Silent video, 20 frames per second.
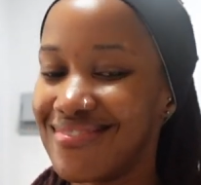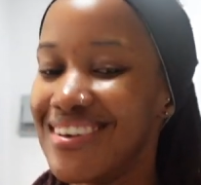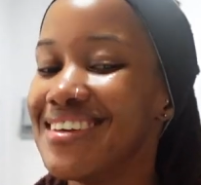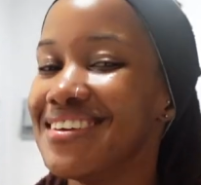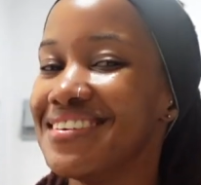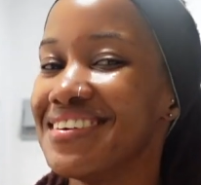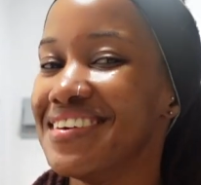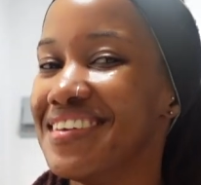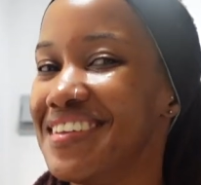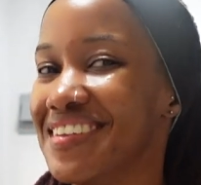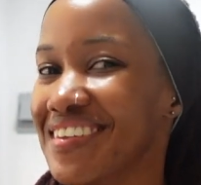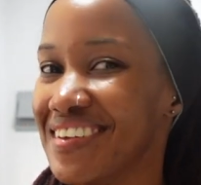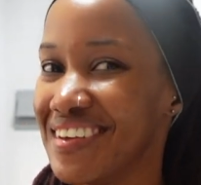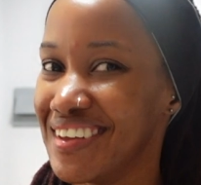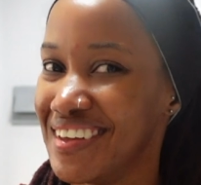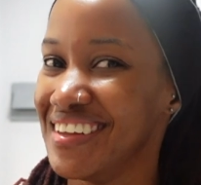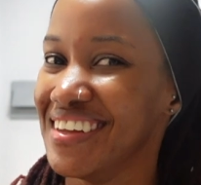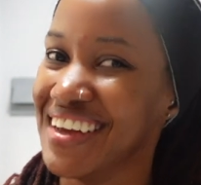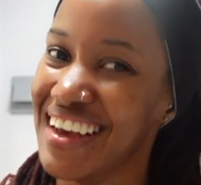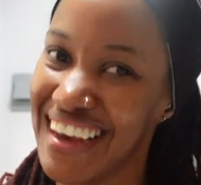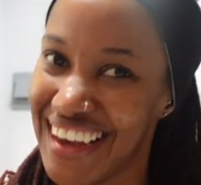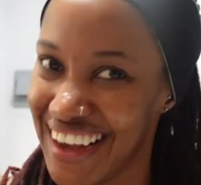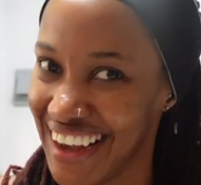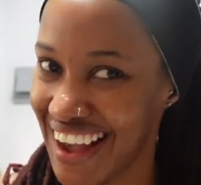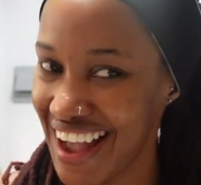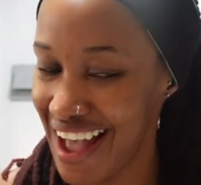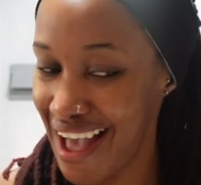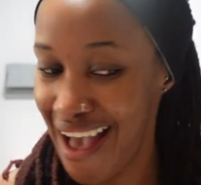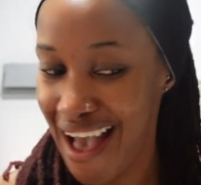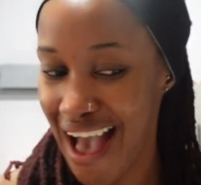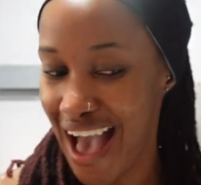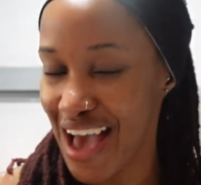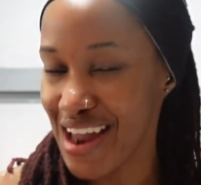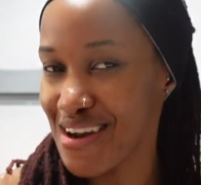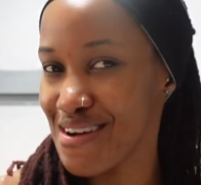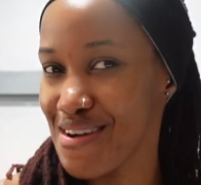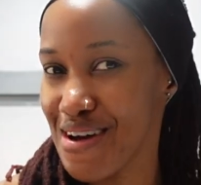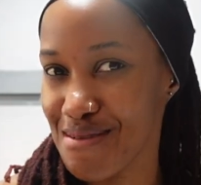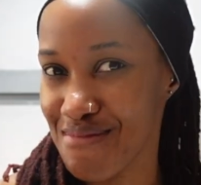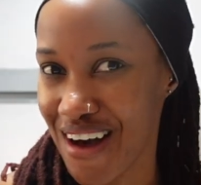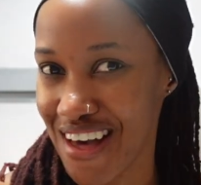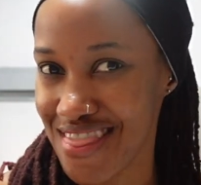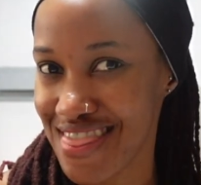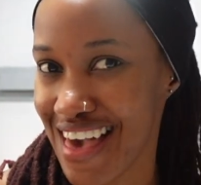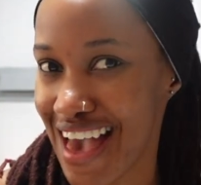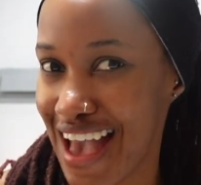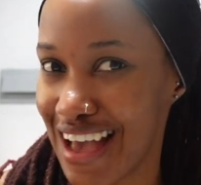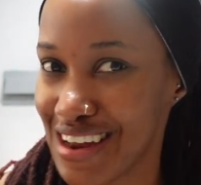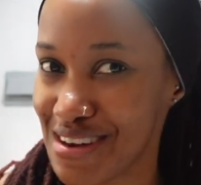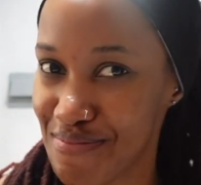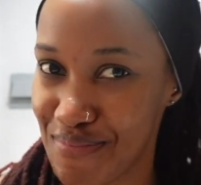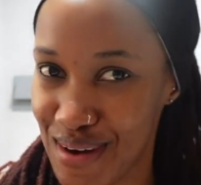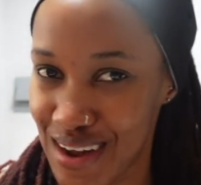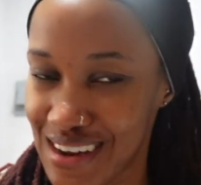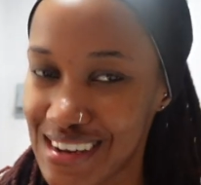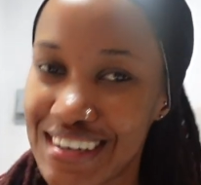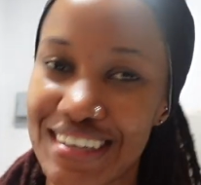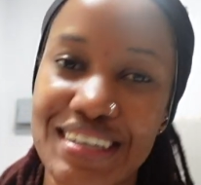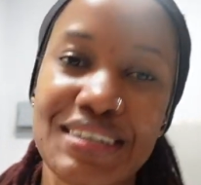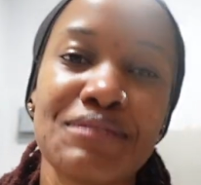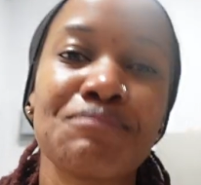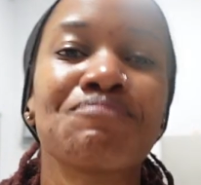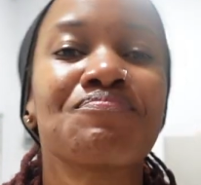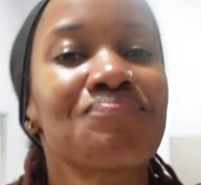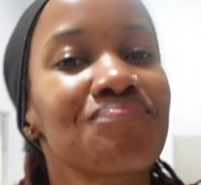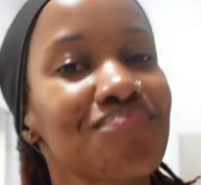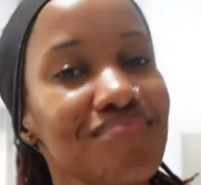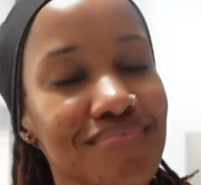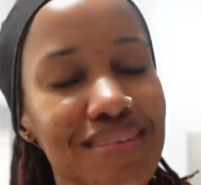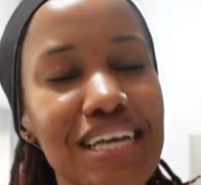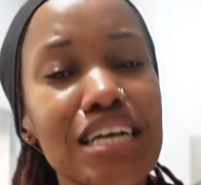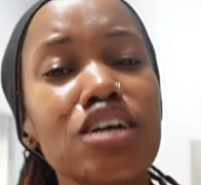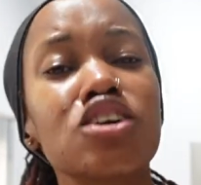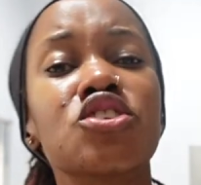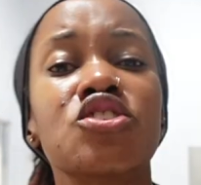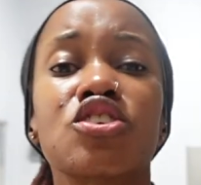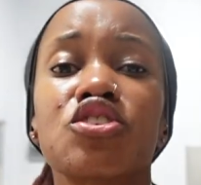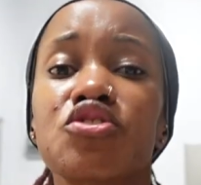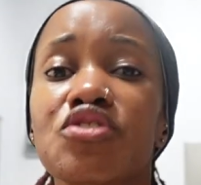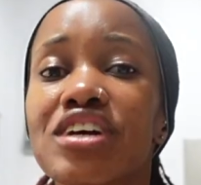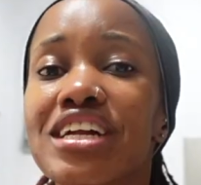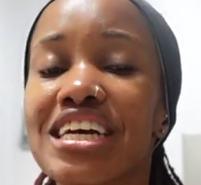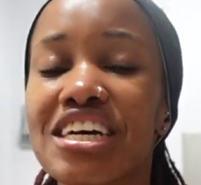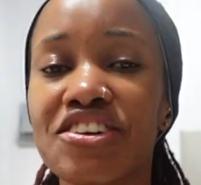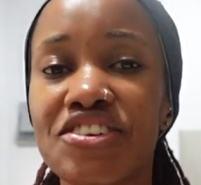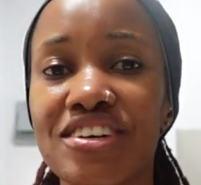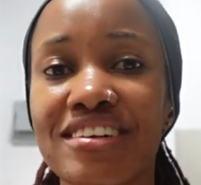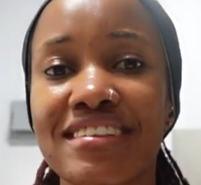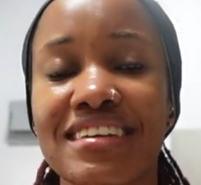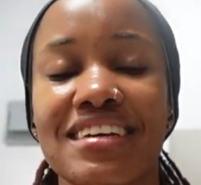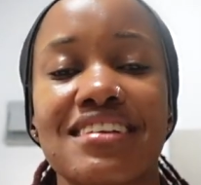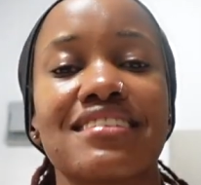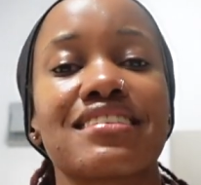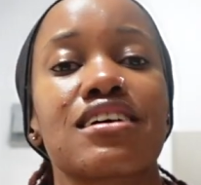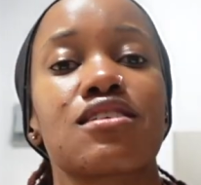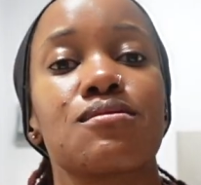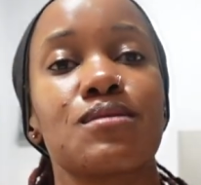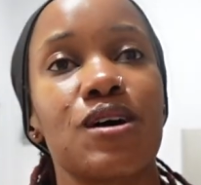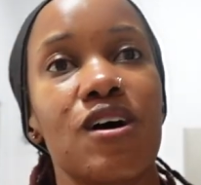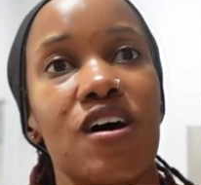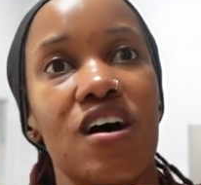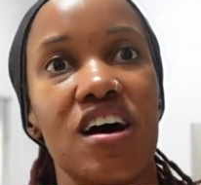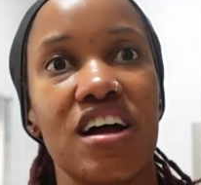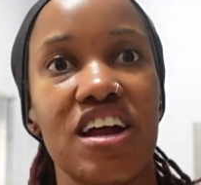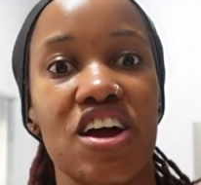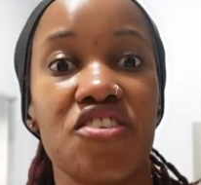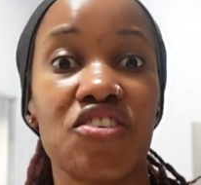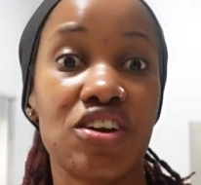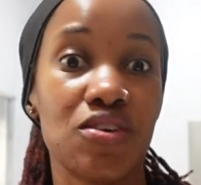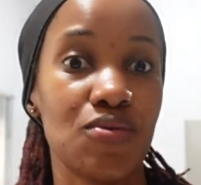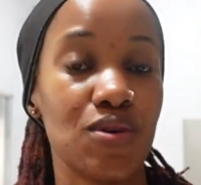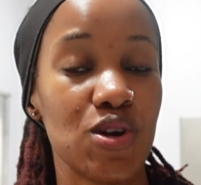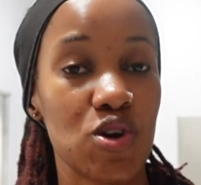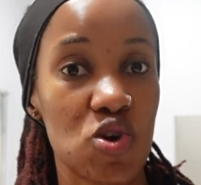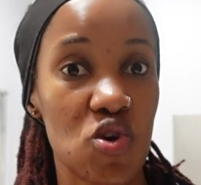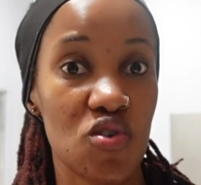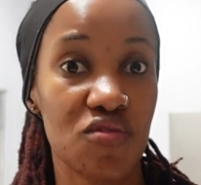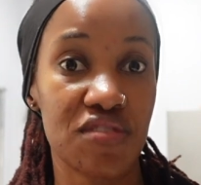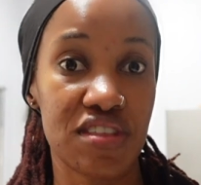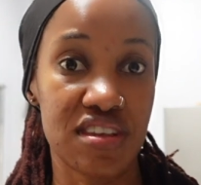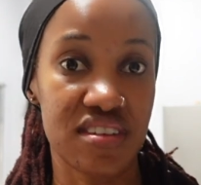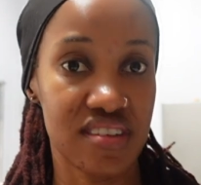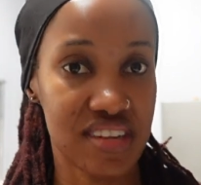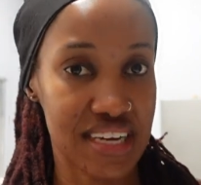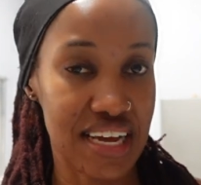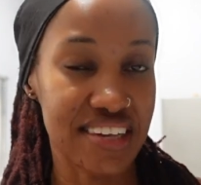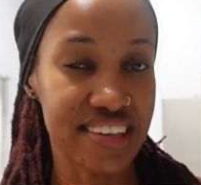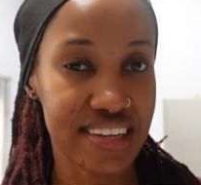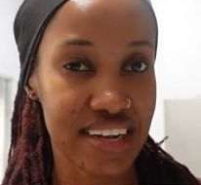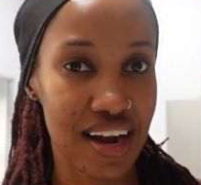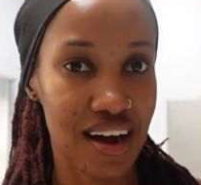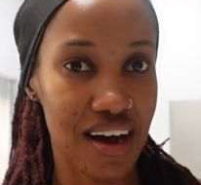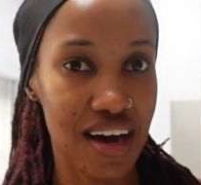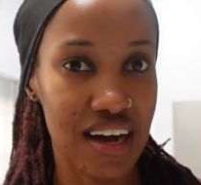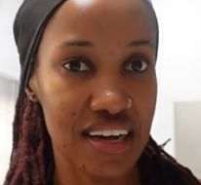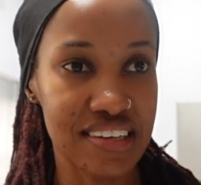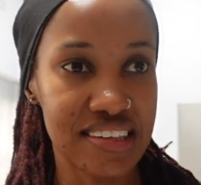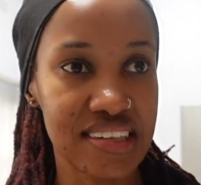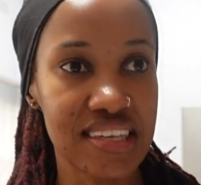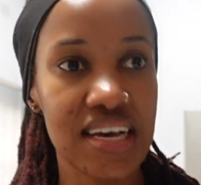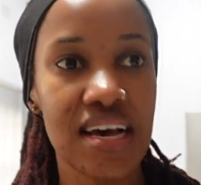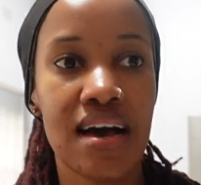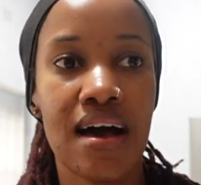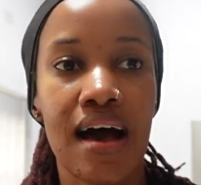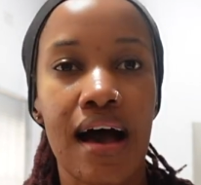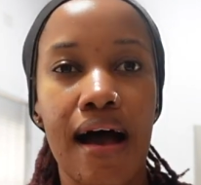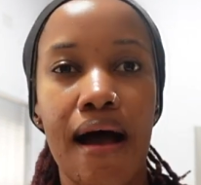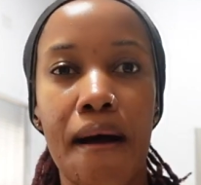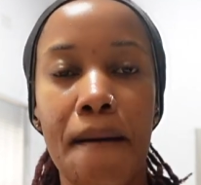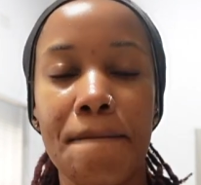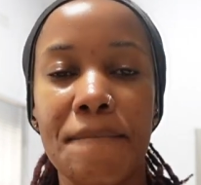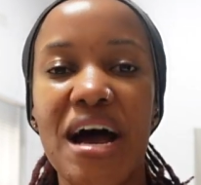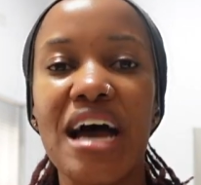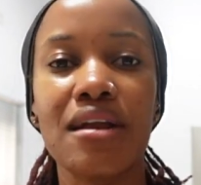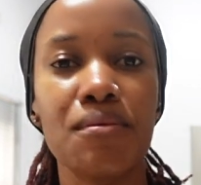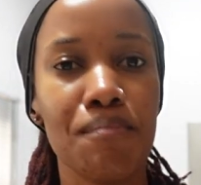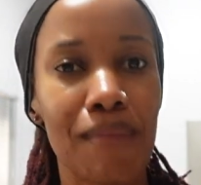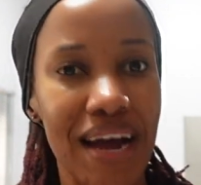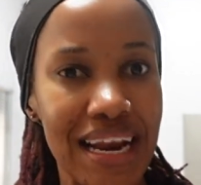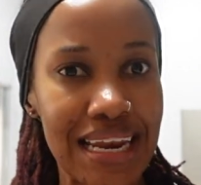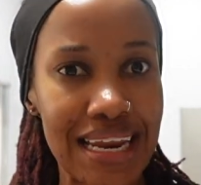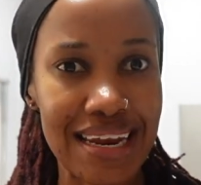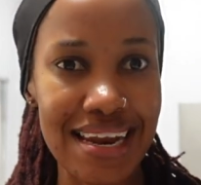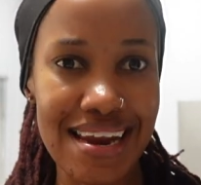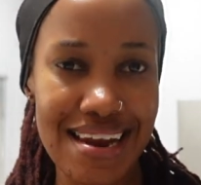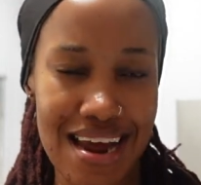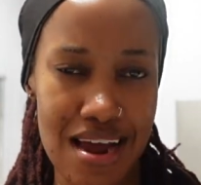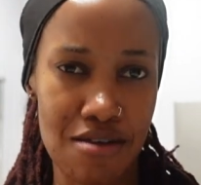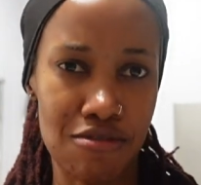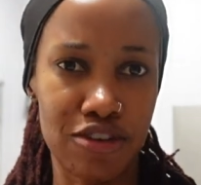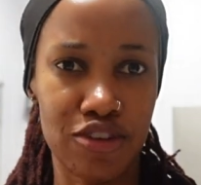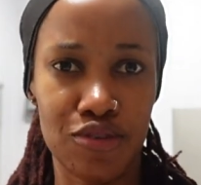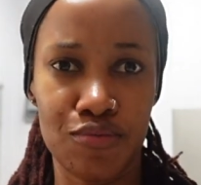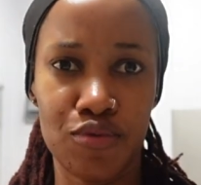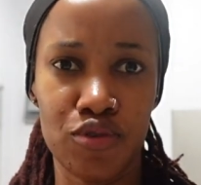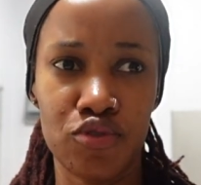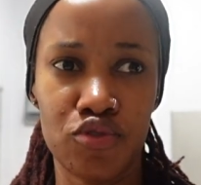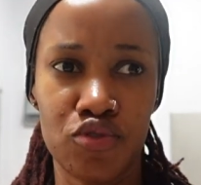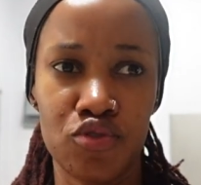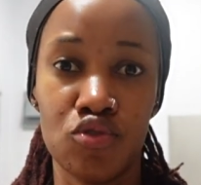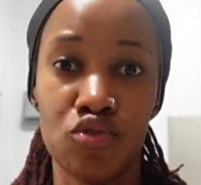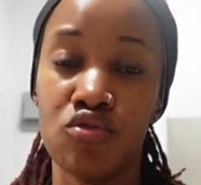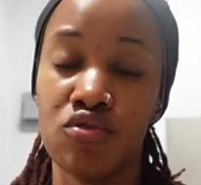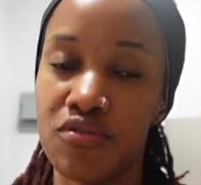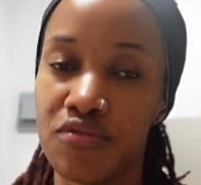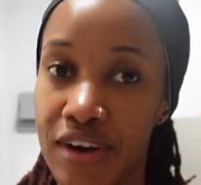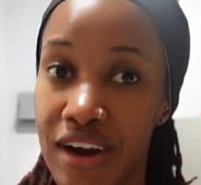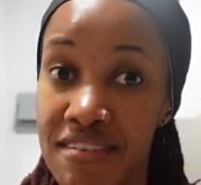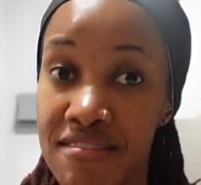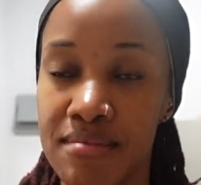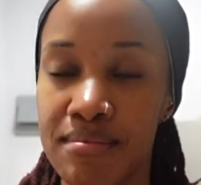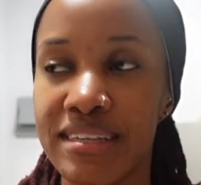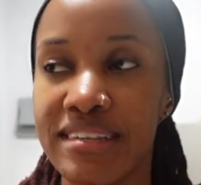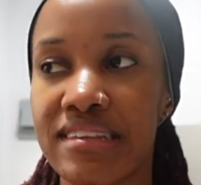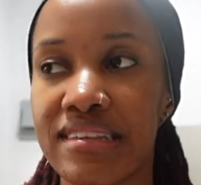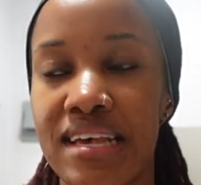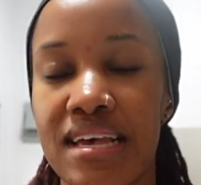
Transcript: I don't know about that, but. And so I was really interested. I was like, oh my God, I really want to go for this dance class. Um, and my nanny and I were supposed to, forever Mrs.